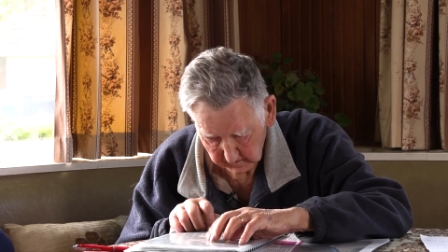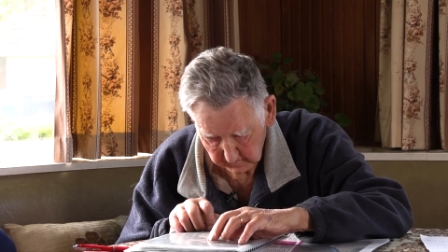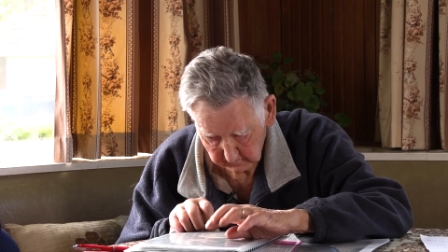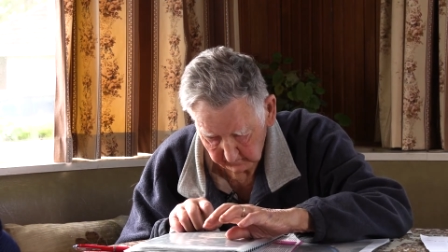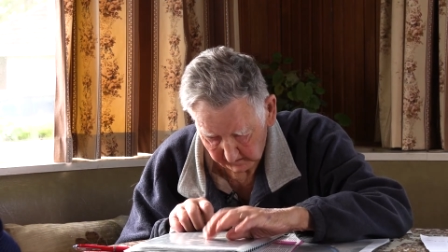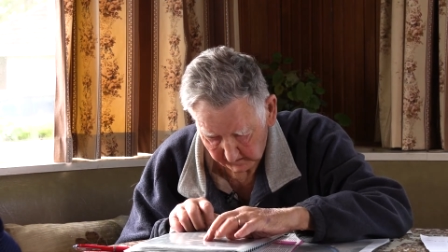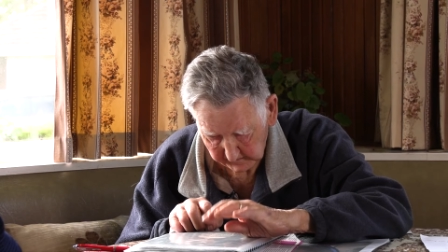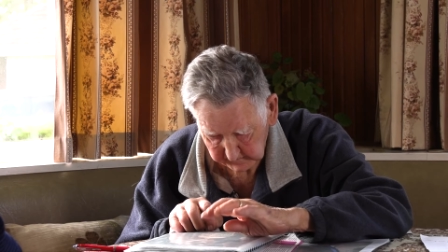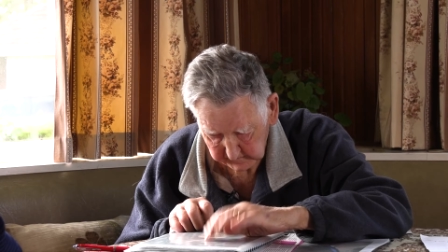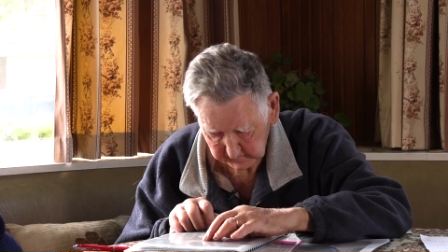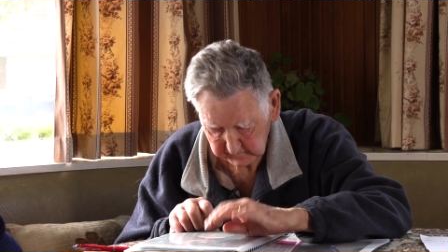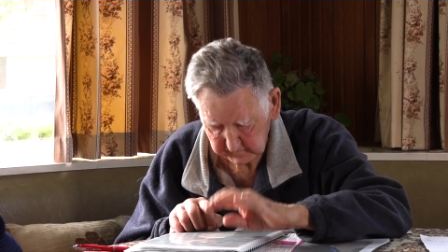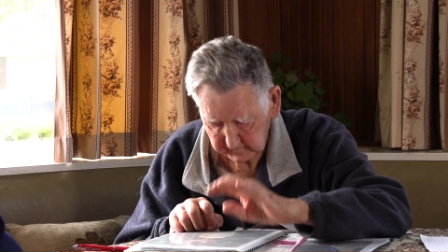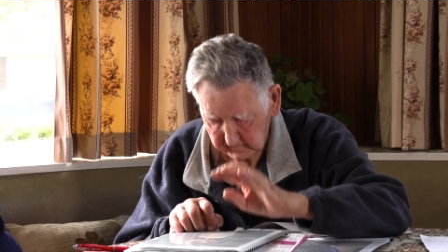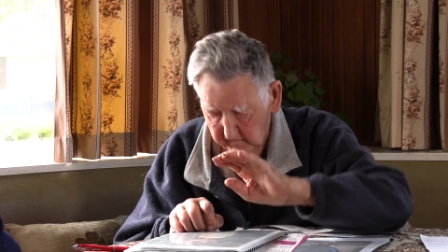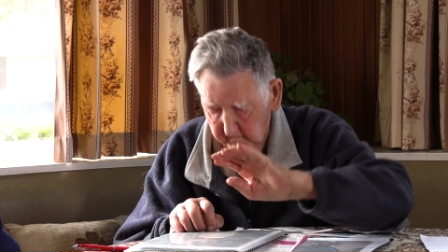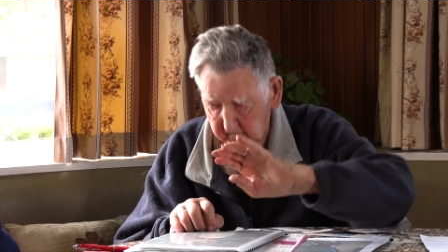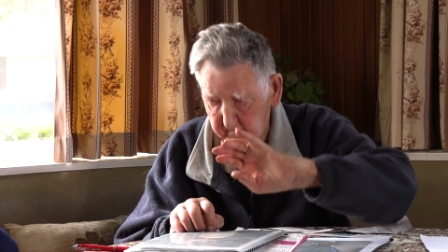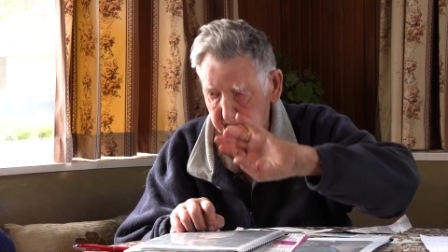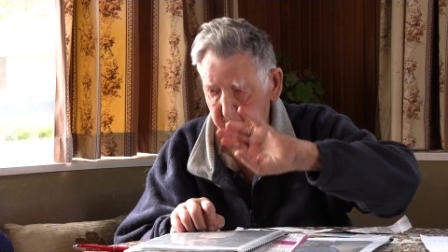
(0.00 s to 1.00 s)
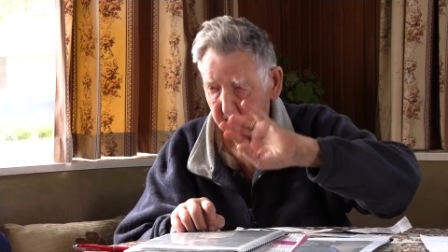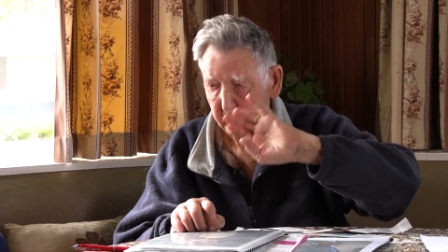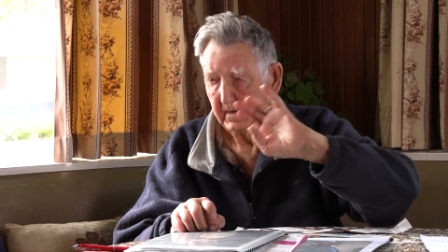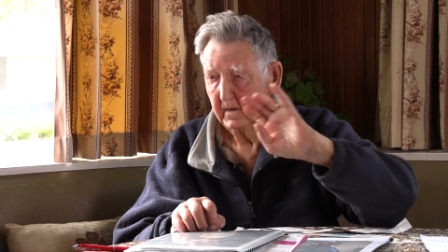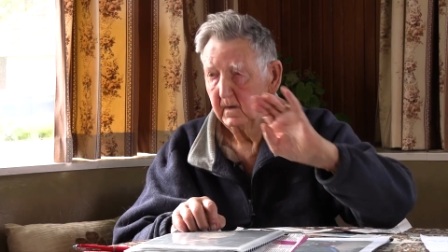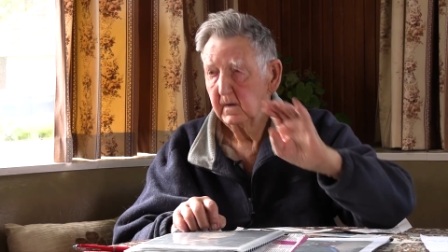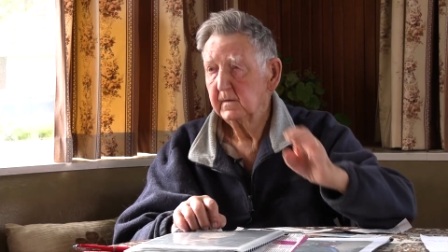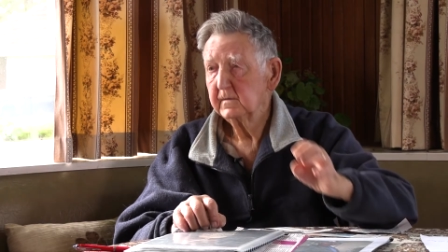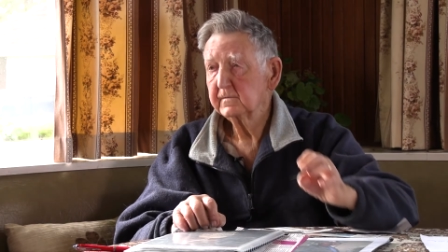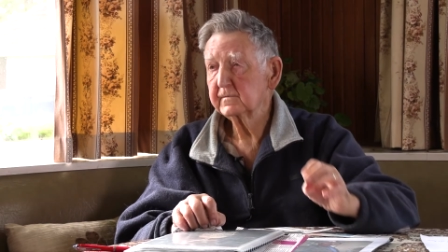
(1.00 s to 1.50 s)
markings on
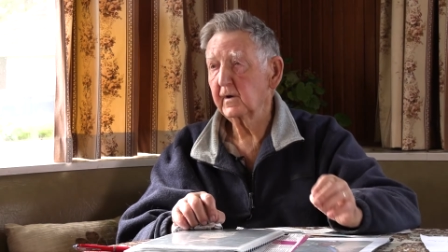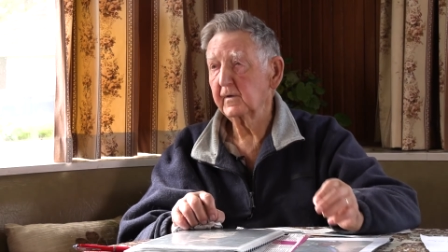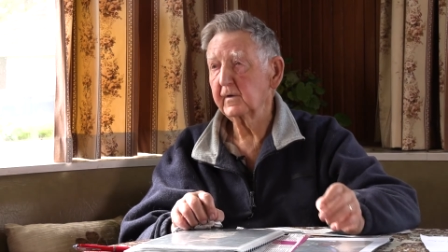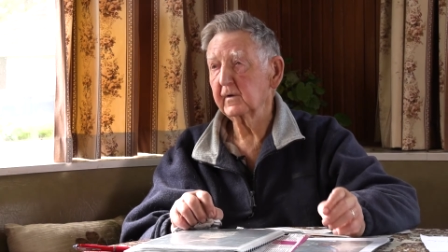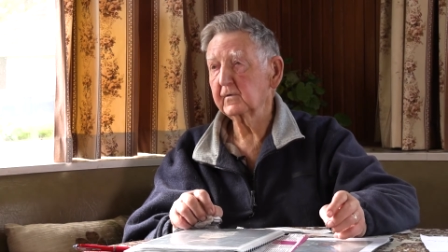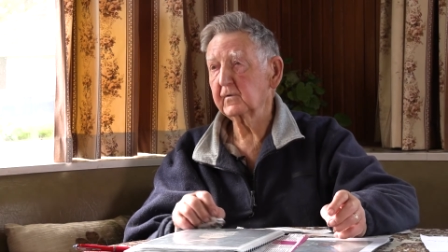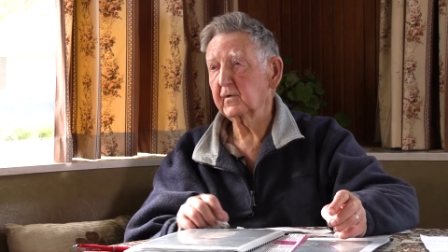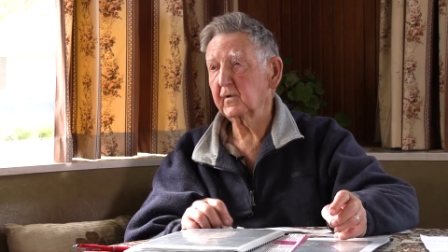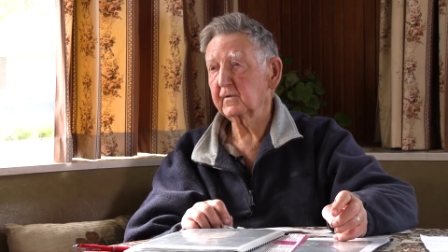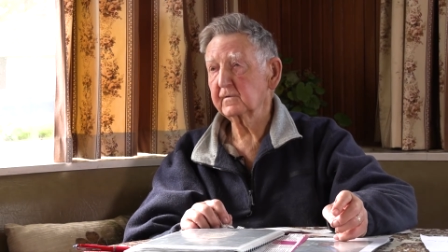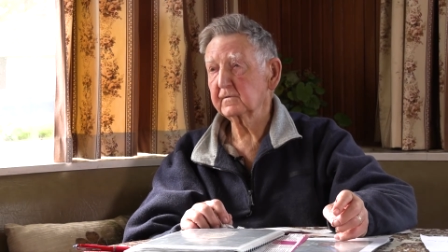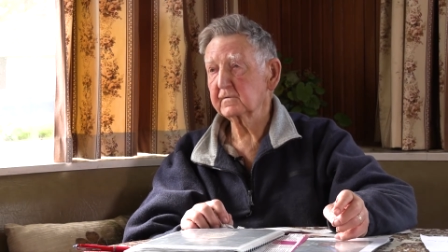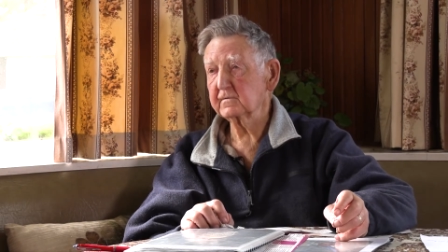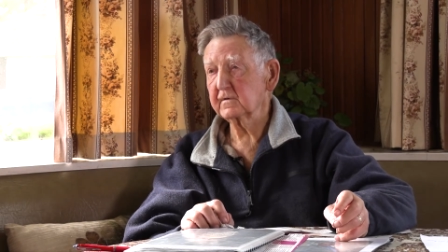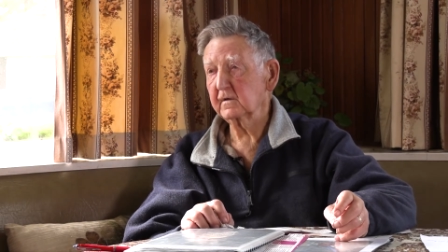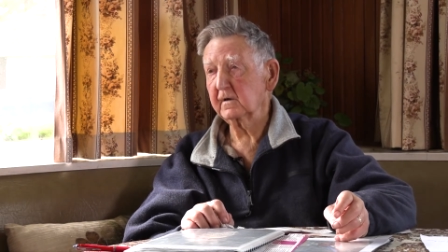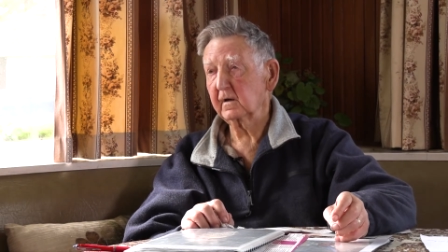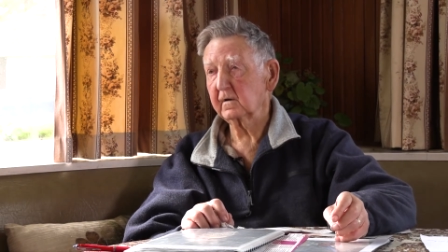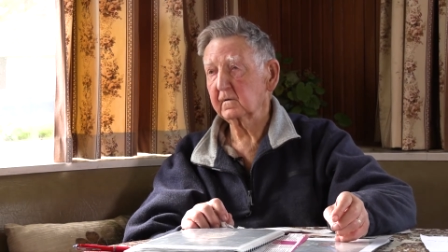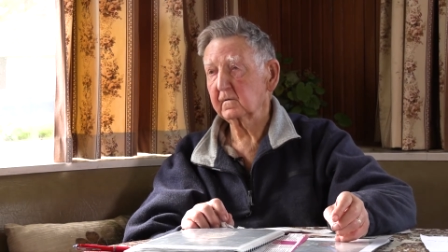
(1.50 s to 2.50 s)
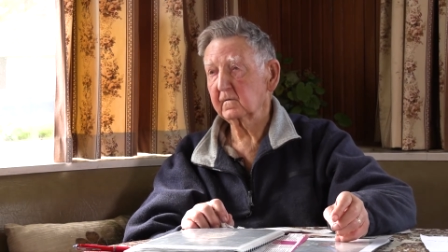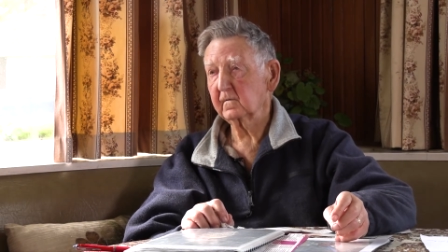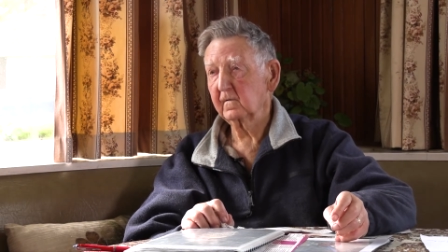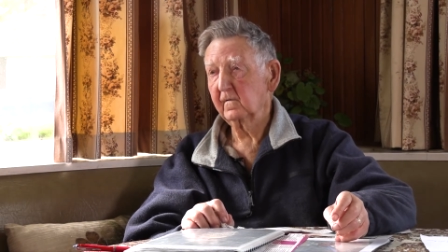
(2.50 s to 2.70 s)
so you couldn't see it.